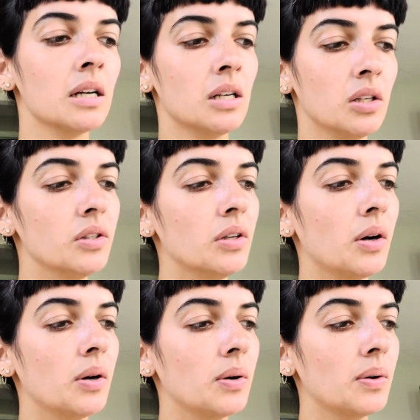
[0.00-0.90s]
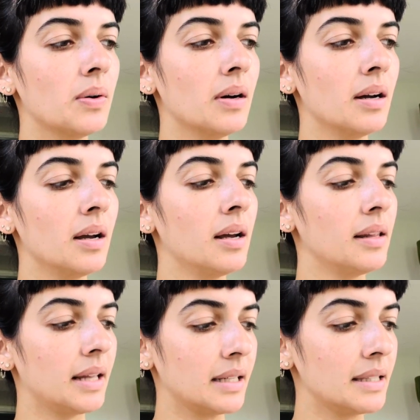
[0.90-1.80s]
So
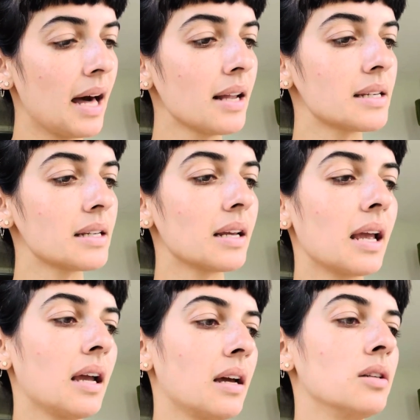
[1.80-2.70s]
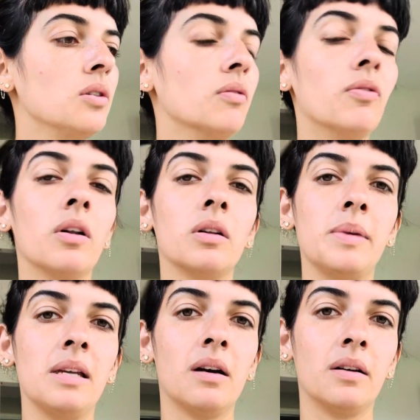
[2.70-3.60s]
that's that. And you can follow
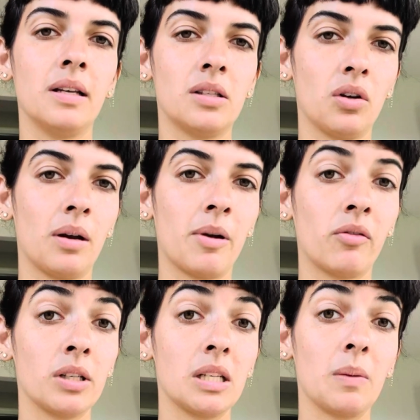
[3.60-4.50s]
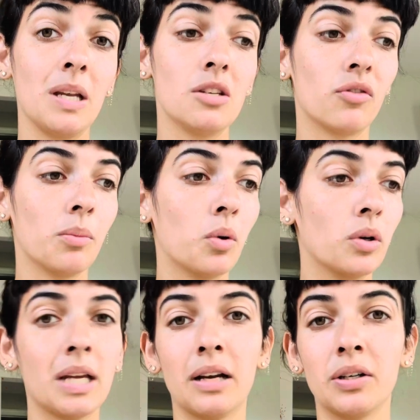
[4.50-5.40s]
me on Instagram at Rustic Peach for more
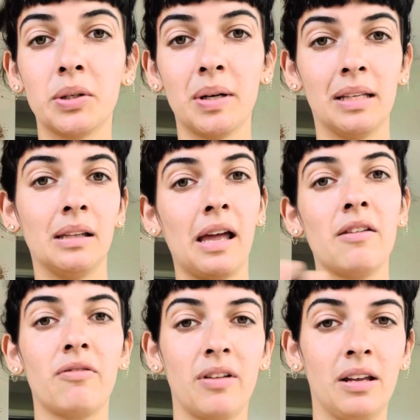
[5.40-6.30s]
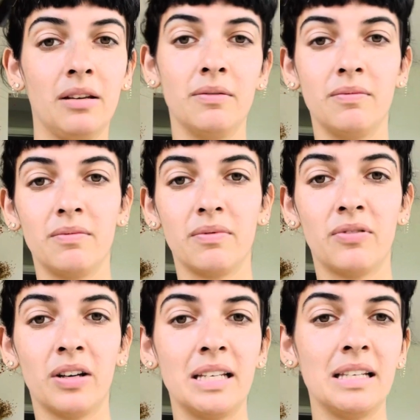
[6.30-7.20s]
tarot and life and
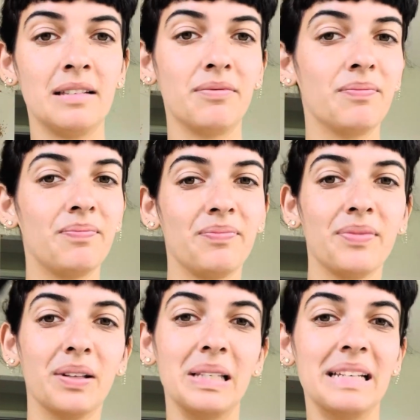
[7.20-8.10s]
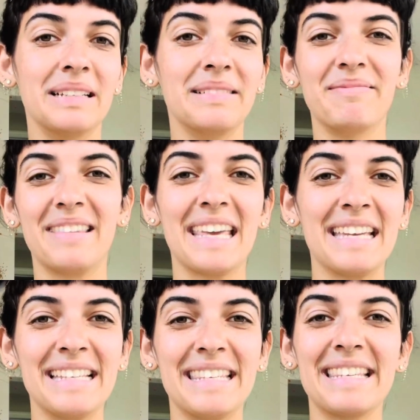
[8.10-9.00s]
funny Aaliyah
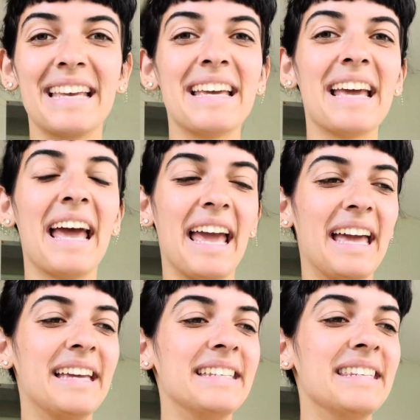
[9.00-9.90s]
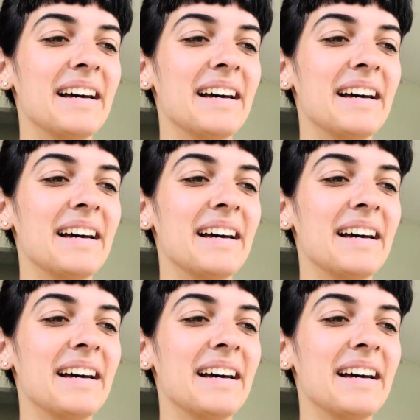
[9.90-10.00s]
things, and